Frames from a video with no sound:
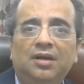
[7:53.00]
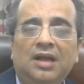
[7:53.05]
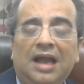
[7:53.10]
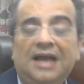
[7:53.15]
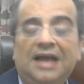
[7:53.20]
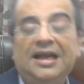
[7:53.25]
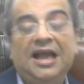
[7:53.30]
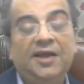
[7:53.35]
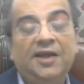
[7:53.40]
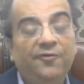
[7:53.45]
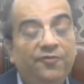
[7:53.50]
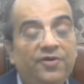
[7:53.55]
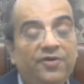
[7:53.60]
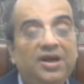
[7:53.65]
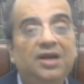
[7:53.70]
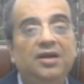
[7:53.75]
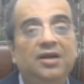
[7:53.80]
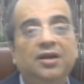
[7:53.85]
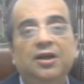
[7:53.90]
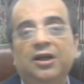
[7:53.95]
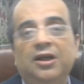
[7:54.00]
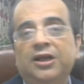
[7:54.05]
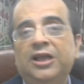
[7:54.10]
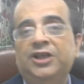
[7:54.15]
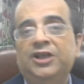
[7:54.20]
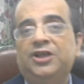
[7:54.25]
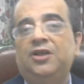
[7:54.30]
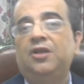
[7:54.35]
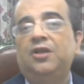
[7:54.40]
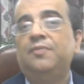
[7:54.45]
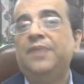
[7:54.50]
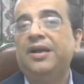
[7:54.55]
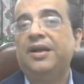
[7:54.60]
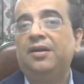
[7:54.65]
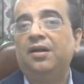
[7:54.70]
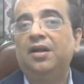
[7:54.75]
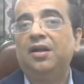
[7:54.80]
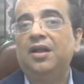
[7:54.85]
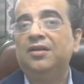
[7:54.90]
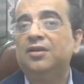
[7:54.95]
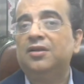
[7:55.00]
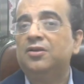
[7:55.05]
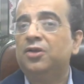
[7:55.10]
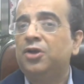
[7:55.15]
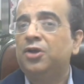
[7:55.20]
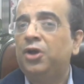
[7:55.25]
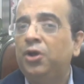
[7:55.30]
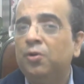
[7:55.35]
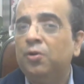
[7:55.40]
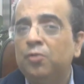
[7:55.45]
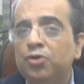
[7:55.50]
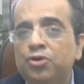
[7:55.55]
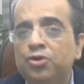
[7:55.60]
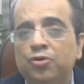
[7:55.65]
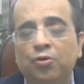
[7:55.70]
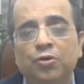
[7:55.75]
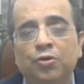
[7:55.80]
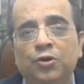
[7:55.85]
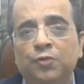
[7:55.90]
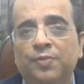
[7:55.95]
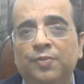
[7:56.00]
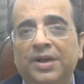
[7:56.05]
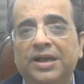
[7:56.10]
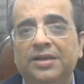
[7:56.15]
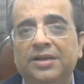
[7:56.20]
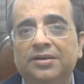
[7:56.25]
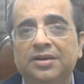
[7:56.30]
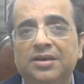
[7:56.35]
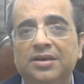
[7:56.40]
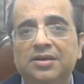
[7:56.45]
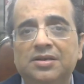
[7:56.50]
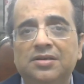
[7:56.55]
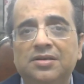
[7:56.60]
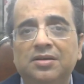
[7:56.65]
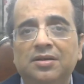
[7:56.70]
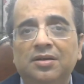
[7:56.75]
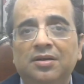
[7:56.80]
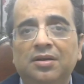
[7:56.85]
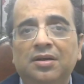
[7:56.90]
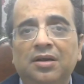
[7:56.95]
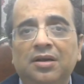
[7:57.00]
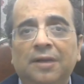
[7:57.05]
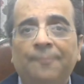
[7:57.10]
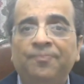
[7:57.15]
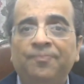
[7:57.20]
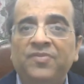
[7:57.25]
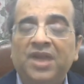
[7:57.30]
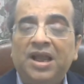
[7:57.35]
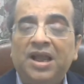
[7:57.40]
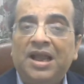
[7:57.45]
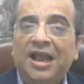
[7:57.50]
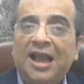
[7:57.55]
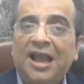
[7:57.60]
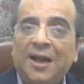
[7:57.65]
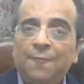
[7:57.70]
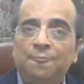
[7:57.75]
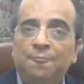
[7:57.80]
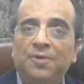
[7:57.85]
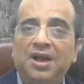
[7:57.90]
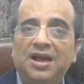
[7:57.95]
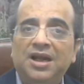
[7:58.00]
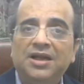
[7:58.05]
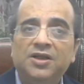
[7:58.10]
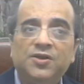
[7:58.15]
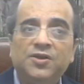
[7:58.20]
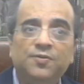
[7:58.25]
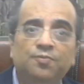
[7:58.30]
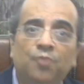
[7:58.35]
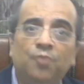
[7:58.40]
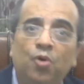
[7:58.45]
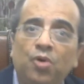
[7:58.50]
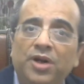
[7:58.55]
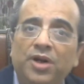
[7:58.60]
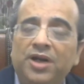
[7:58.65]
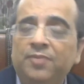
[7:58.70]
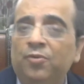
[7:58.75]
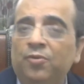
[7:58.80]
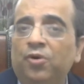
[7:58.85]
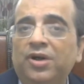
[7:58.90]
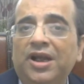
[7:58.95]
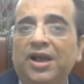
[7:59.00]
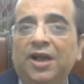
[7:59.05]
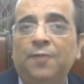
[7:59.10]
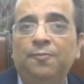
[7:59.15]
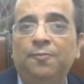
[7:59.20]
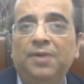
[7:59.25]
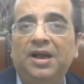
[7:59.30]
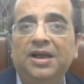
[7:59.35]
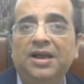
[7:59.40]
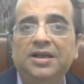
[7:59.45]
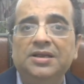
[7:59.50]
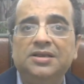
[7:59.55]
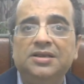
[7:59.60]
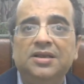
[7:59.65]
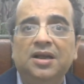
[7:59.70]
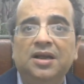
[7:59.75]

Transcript: and I feel digital mental health has a huge role to play in this. Helplines, more and more helplines